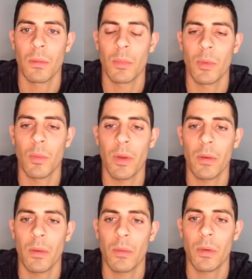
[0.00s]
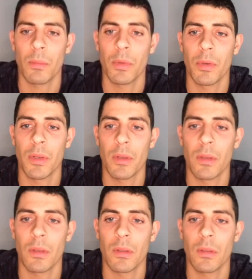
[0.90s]
But where do I want to put
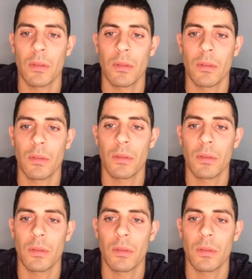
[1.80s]
it?